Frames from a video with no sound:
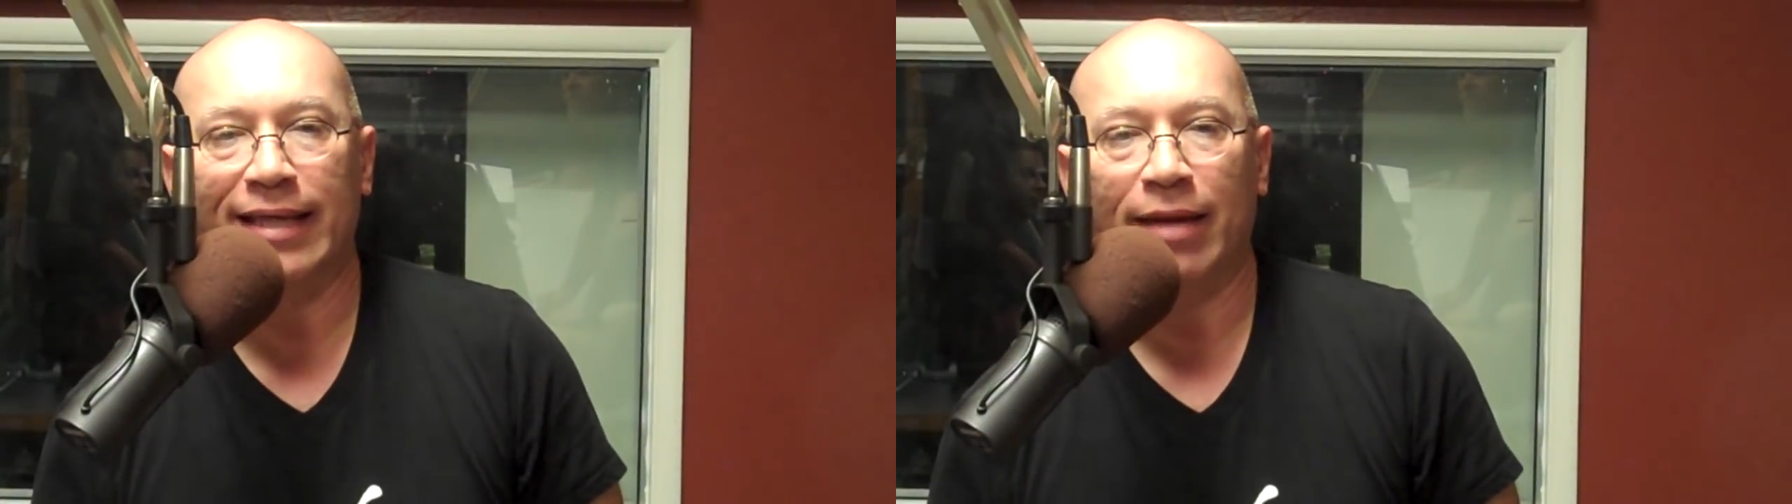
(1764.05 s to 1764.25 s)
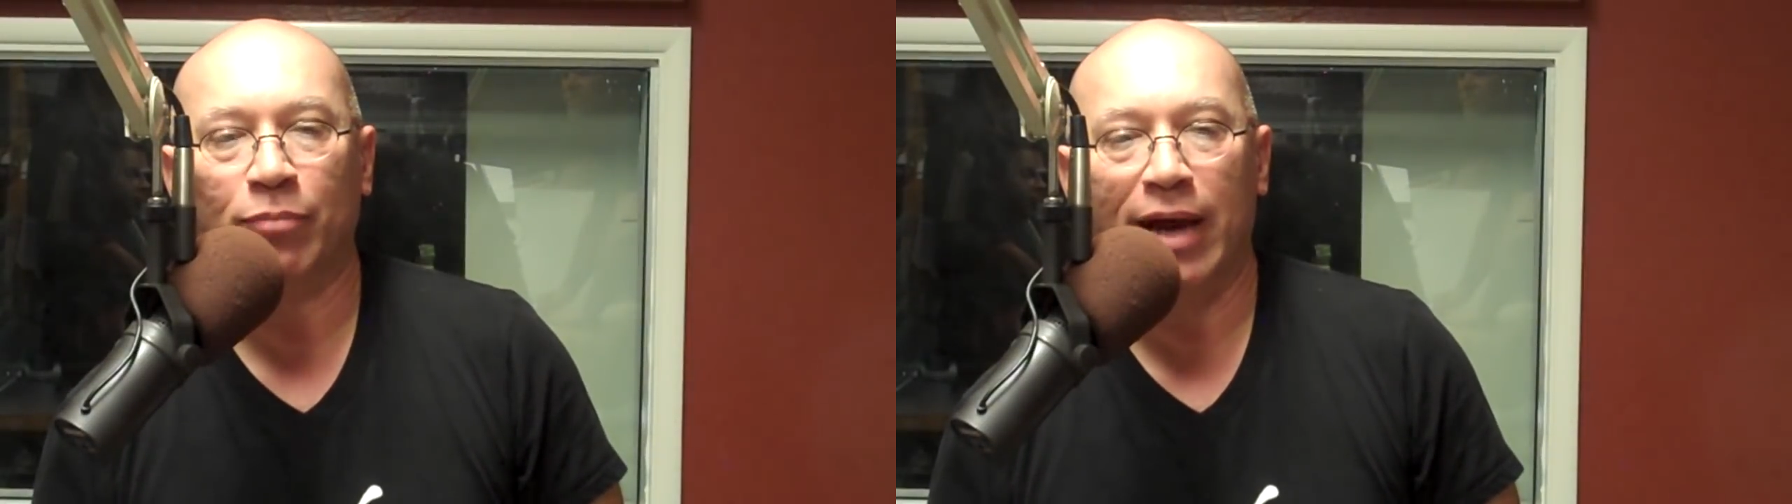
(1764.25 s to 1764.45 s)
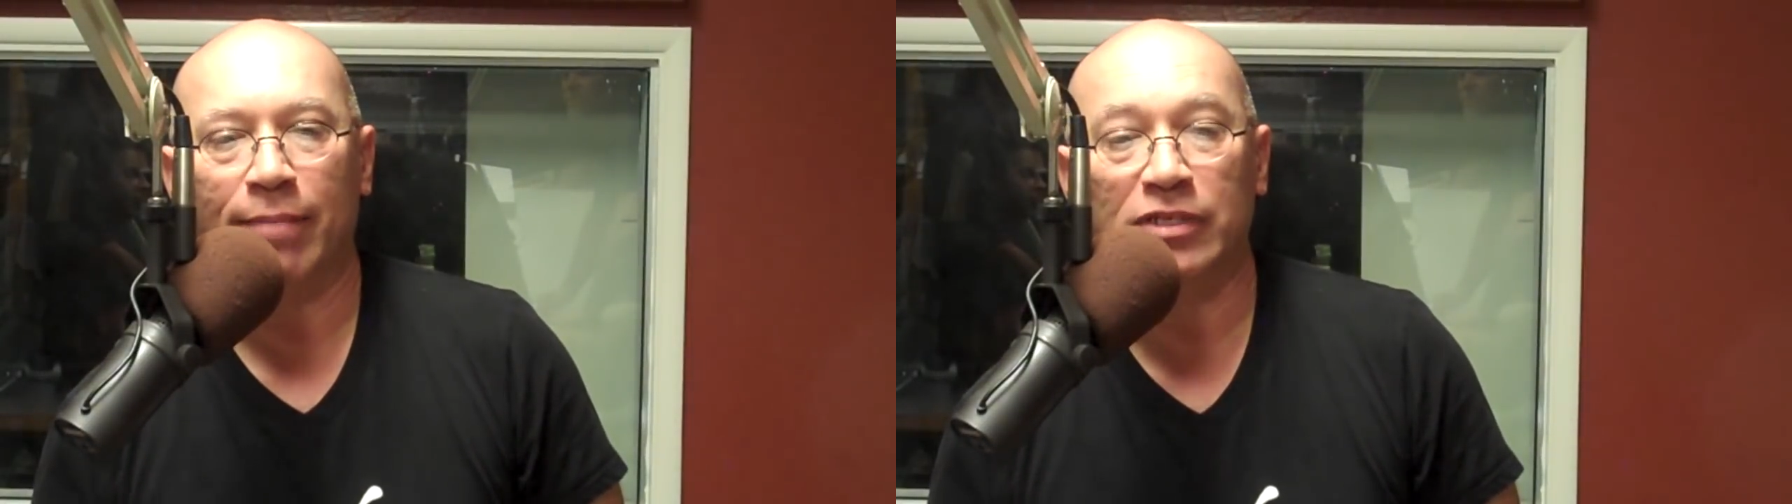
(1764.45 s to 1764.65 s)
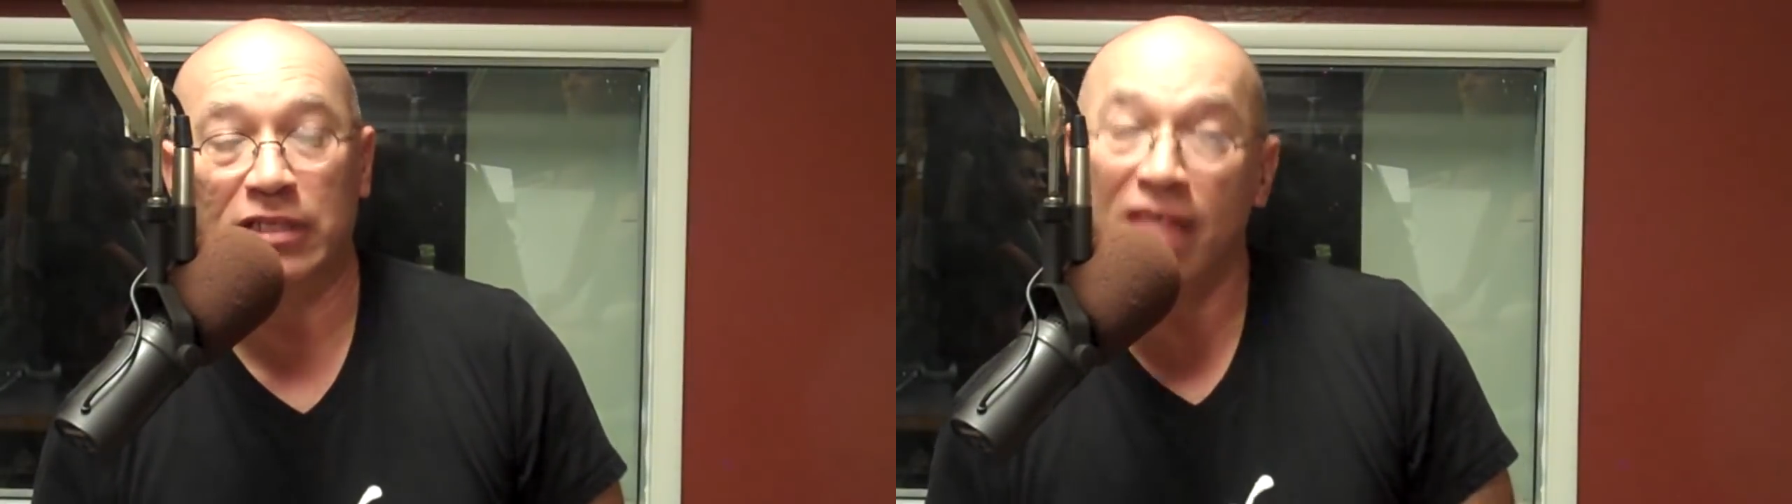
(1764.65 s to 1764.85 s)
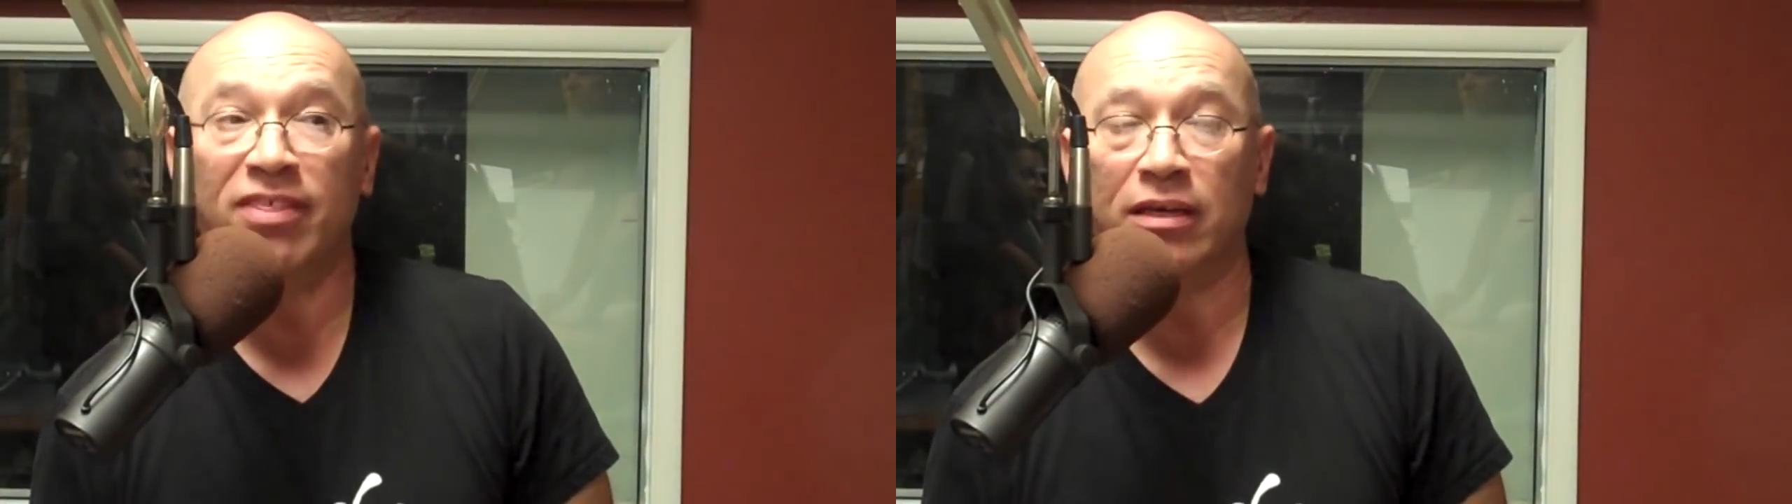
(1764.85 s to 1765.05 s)
that perhaps
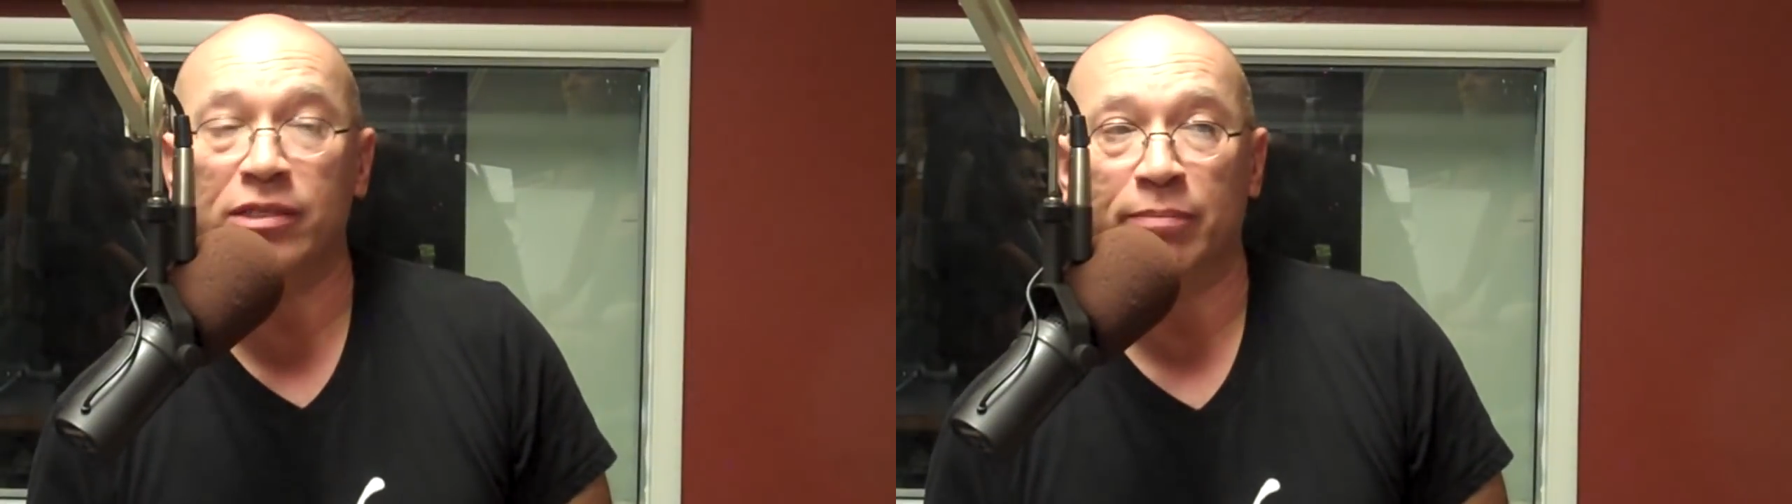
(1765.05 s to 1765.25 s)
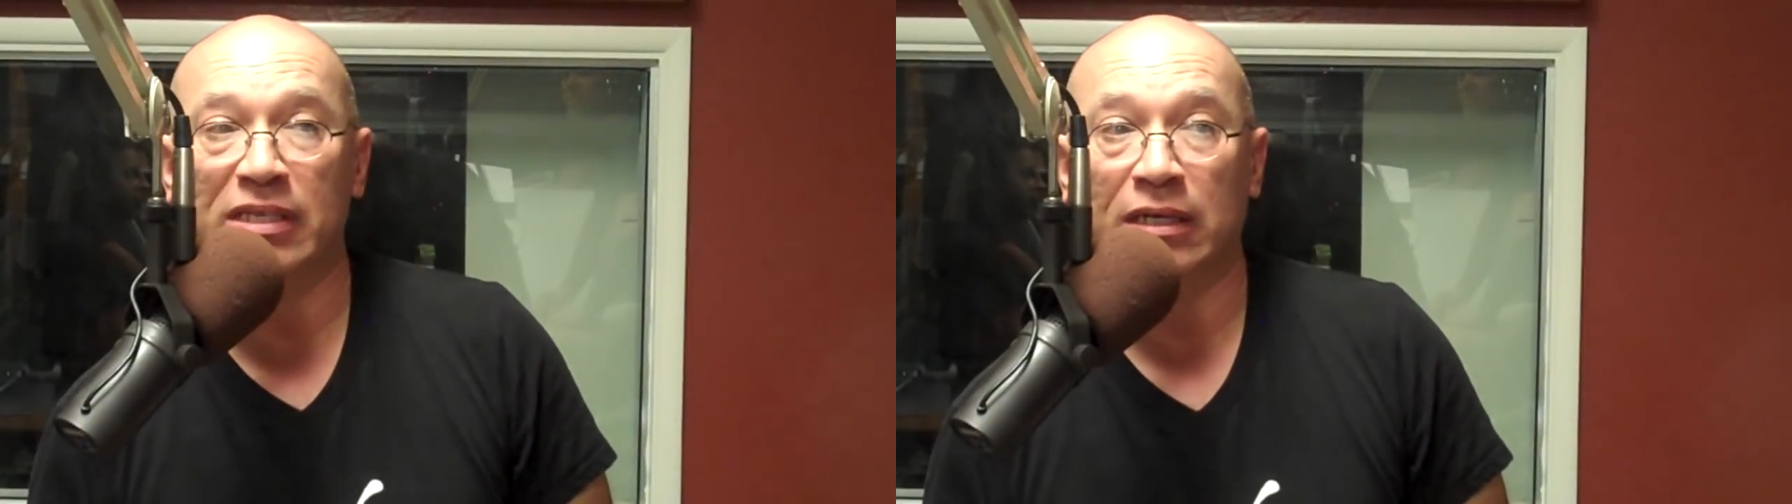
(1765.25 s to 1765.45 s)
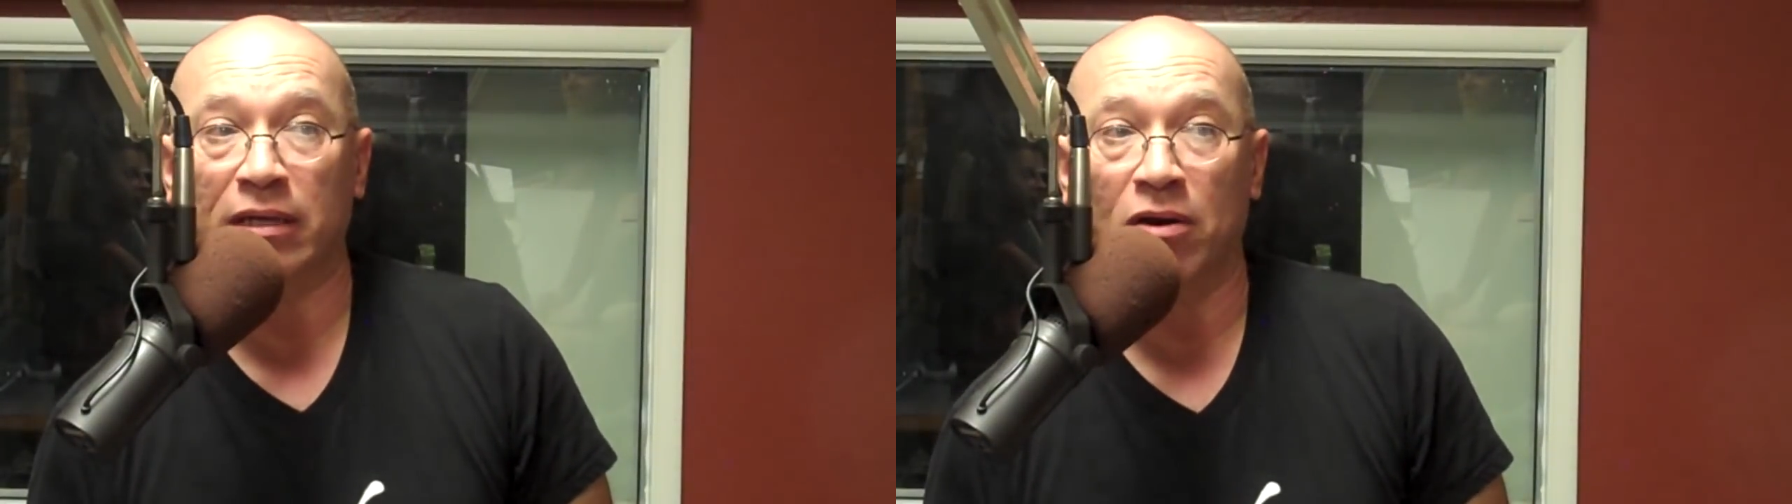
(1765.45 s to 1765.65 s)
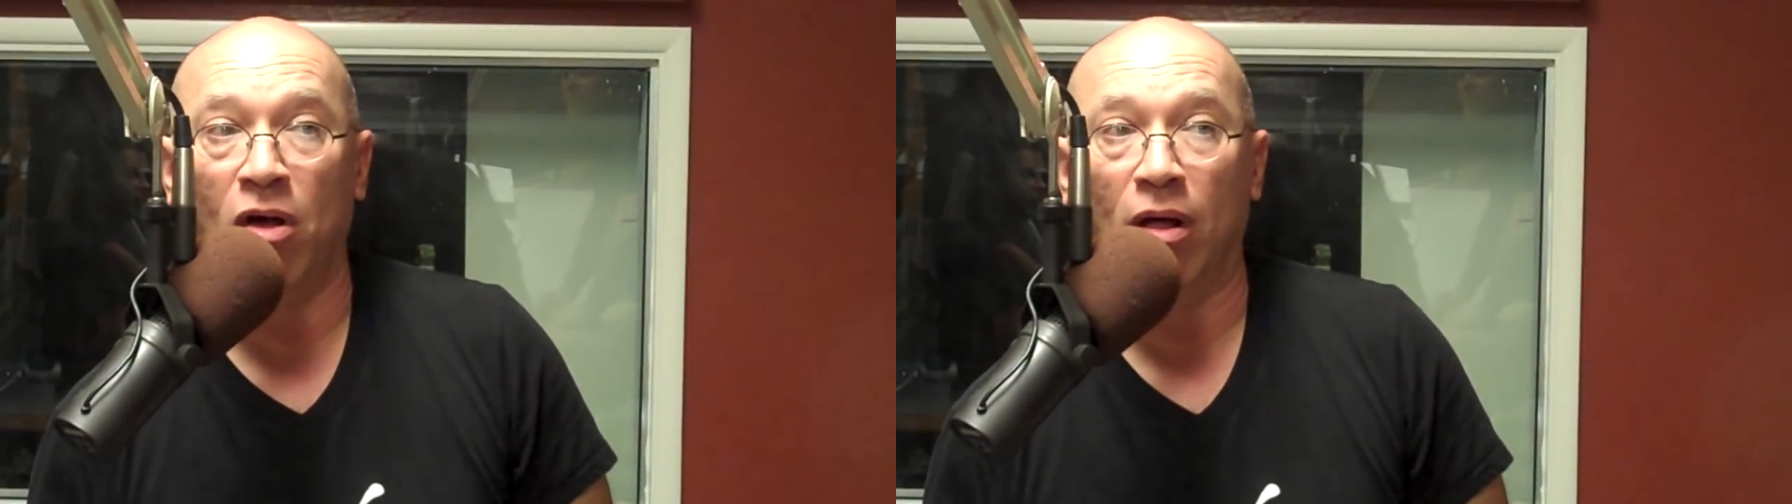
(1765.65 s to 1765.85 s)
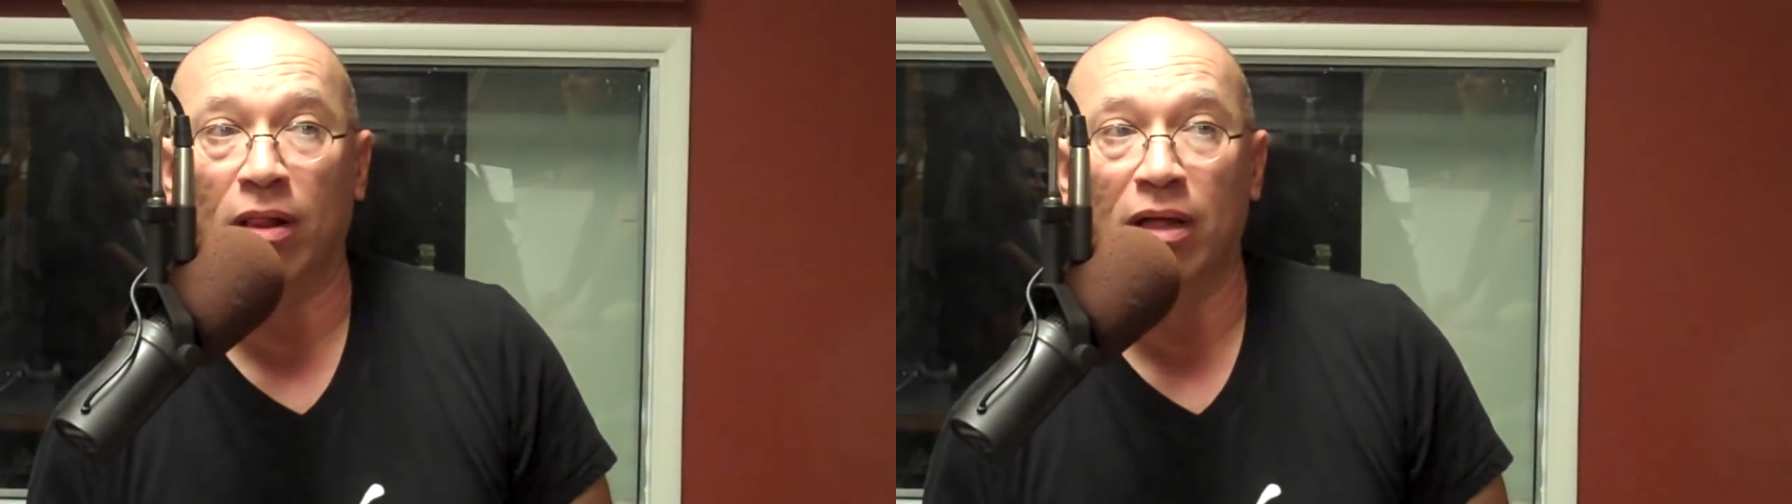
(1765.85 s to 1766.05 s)
nothing is missing at
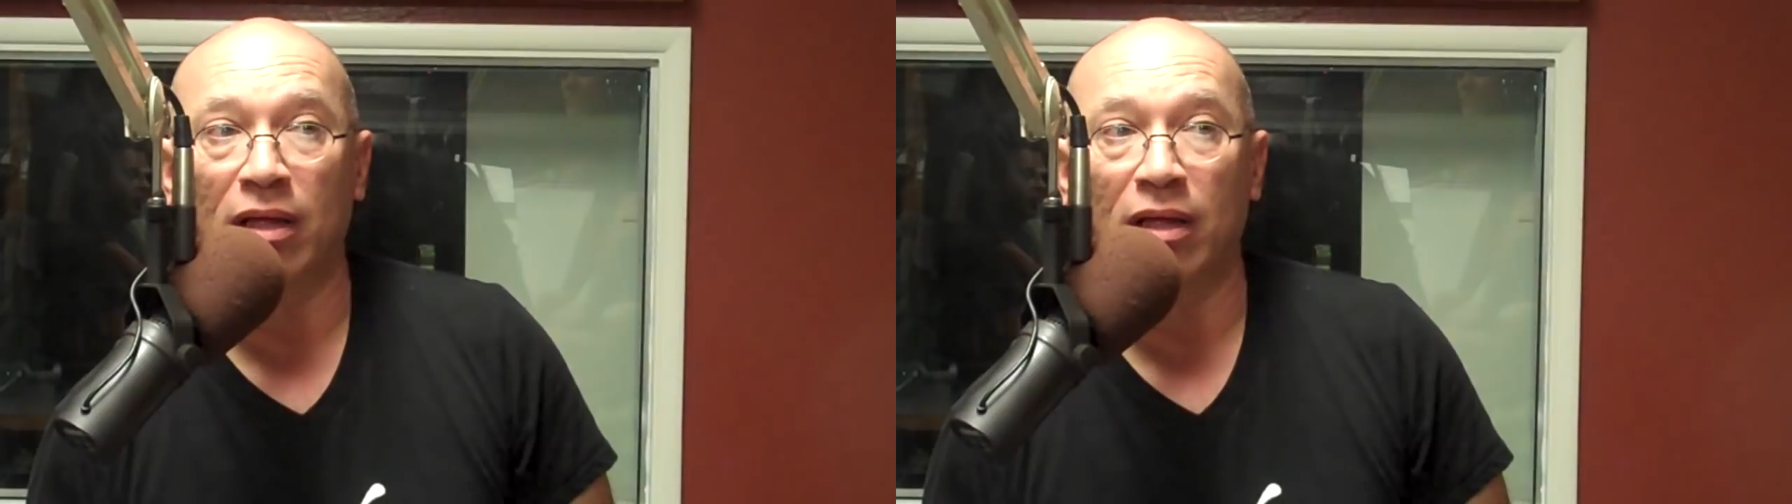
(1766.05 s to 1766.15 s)
all.